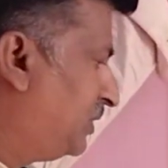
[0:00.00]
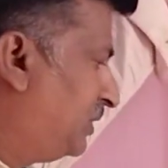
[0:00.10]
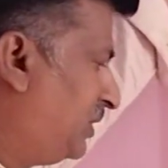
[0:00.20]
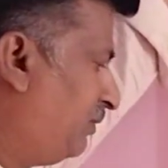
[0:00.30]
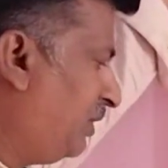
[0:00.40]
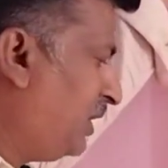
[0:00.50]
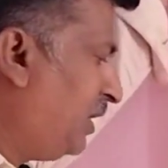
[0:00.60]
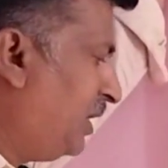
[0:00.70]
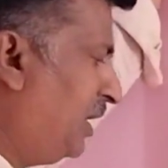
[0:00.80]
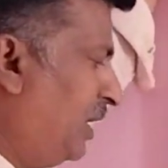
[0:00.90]
Then what
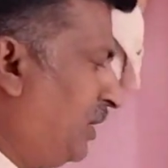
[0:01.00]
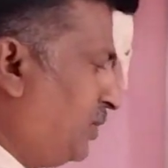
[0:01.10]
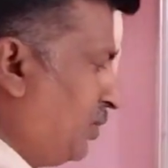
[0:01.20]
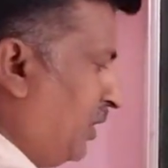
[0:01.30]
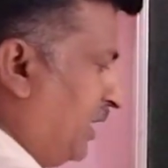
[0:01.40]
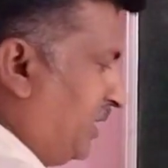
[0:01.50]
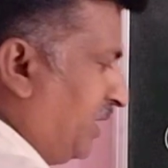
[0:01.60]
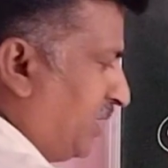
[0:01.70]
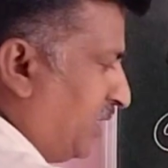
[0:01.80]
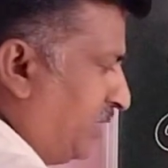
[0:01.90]
are
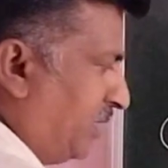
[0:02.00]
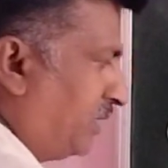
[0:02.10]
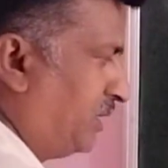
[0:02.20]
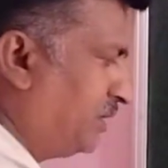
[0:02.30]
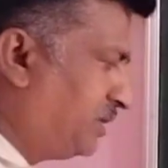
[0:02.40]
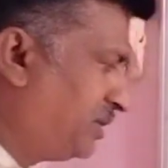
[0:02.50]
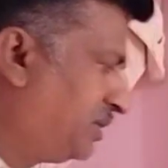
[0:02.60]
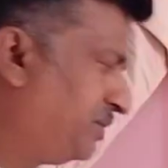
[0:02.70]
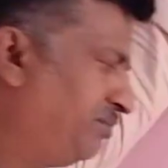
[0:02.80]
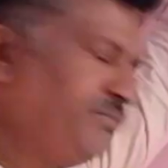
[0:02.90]
electrolytic conductors?
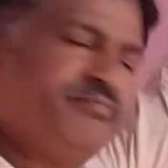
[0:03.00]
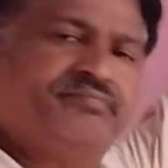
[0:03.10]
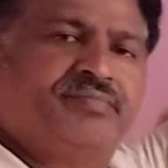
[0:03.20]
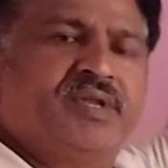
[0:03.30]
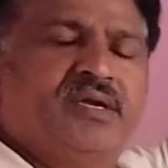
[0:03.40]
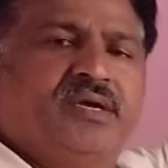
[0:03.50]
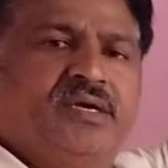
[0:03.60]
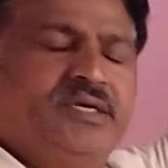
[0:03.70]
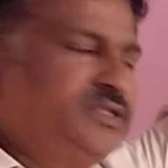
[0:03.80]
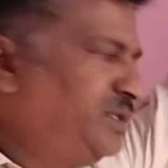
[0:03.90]

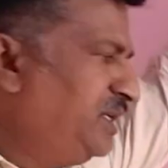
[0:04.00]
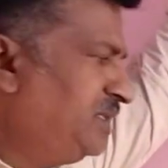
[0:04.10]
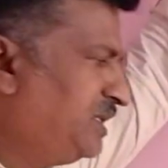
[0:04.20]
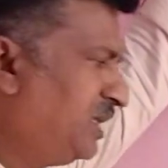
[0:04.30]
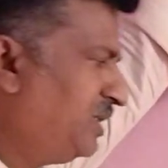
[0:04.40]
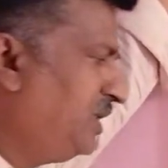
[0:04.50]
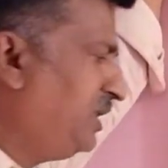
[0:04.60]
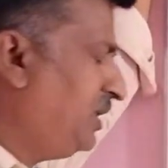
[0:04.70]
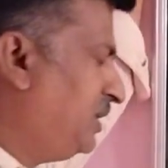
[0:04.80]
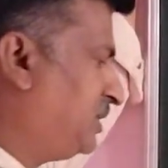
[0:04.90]
So these are the